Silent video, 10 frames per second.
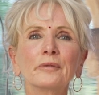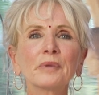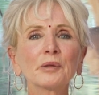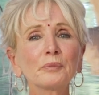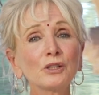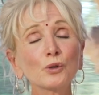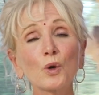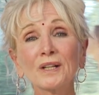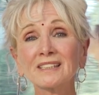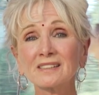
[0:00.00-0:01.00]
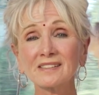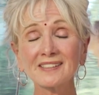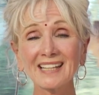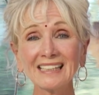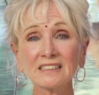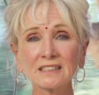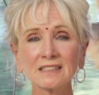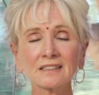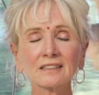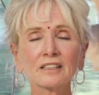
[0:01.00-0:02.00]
maybe you're going insane